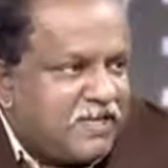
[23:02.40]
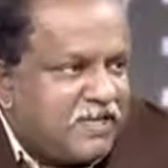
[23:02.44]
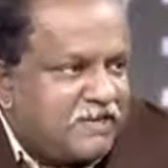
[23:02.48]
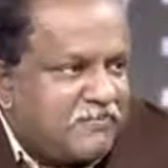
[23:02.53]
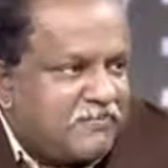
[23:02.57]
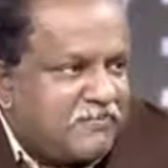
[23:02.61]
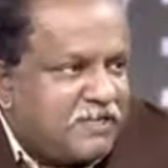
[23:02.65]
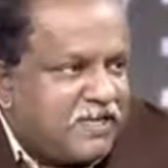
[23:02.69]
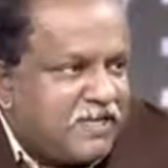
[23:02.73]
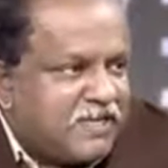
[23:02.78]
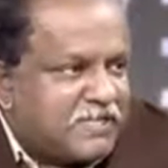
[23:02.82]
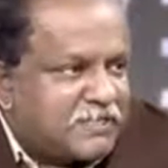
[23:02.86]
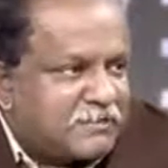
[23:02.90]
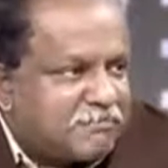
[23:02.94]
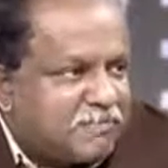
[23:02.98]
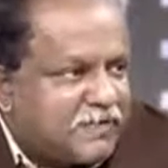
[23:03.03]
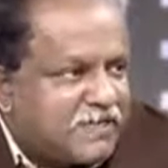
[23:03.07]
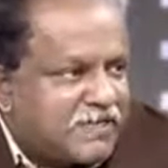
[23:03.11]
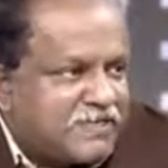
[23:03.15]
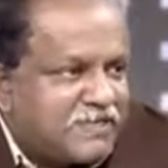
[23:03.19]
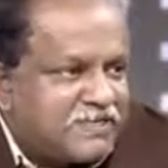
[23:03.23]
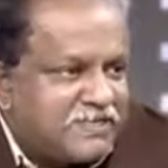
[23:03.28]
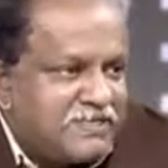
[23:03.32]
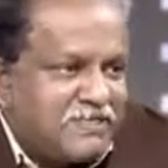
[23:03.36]
that, we
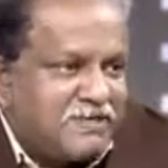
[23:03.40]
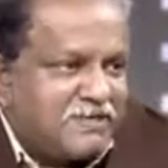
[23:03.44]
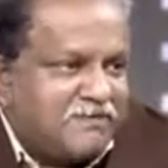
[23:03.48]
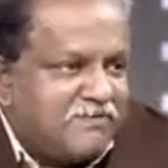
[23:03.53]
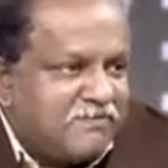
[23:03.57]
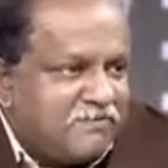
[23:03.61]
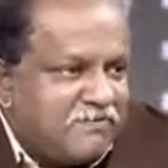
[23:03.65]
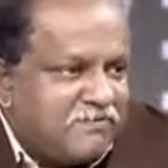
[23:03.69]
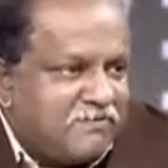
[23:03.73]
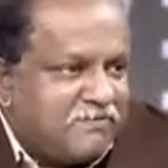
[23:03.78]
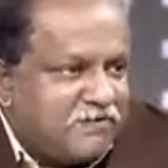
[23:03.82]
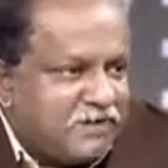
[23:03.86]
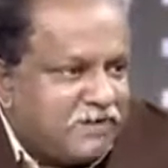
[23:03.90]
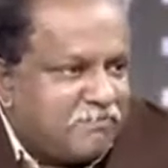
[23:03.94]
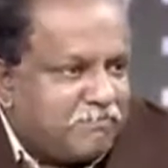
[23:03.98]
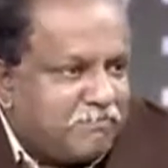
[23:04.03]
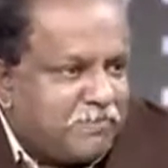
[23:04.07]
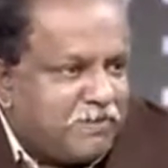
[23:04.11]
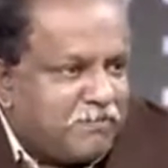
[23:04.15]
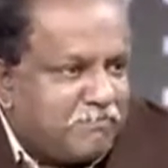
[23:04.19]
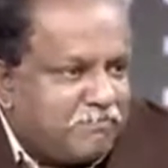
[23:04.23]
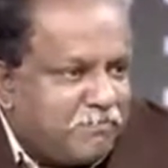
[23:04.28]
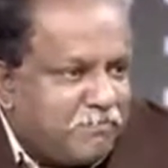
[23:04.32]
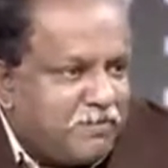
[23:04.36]
expect
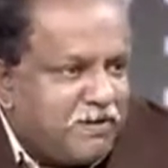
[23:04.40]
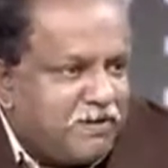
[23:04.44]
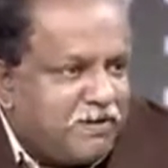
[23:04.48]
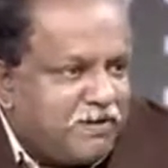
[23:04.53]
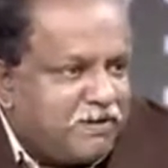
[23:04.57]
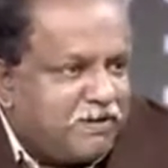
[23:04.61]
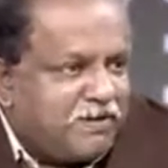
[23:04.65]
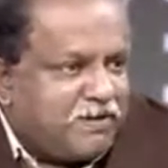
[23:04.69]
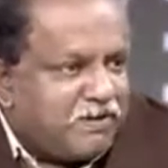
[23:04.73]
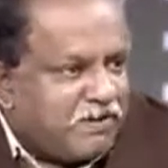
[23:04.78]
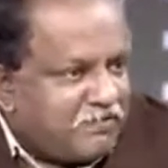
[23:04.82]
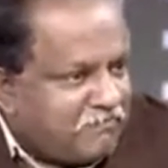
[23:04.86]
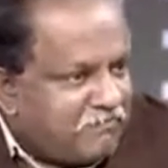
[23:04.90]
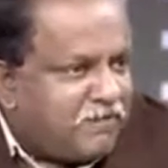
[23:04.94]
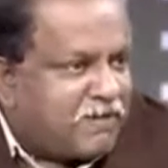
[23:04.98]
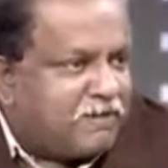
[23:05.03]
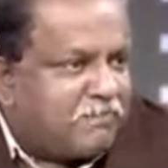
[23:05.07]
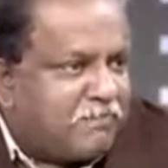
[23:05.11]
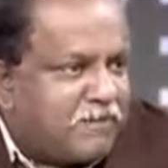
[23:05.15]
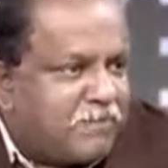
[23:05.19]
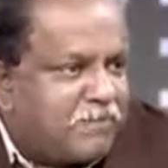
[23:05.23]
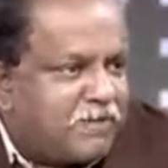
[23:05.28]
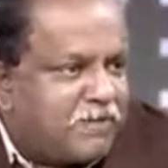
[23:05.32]
people will be